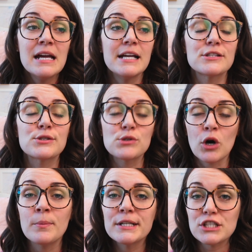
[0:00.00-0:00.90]
It's
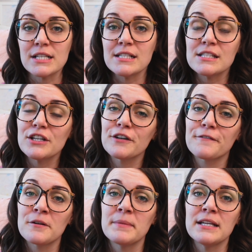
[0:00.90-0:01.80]
so much easier
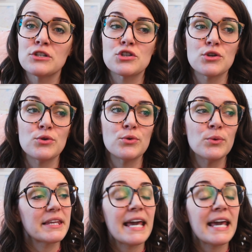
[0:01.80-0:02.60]
for me to